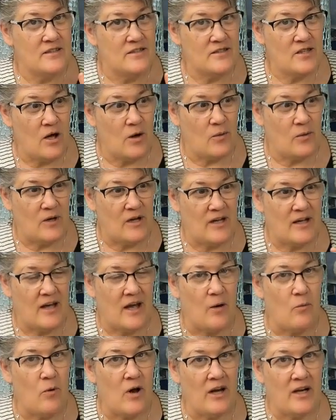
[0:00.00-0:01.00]
so
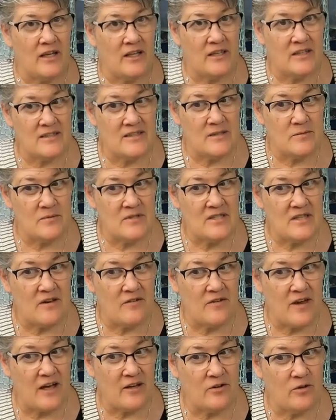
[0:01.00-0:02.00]
I want to get some
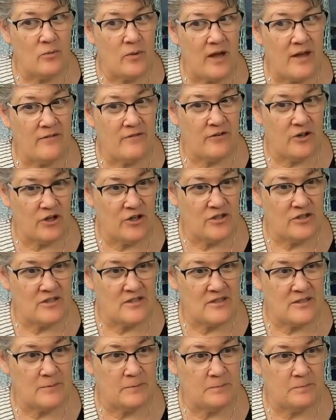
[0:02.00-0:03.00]
stuff out of the way
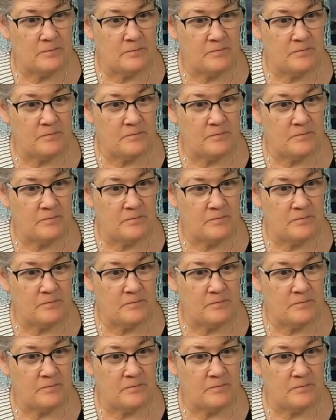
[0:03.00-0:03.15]
first.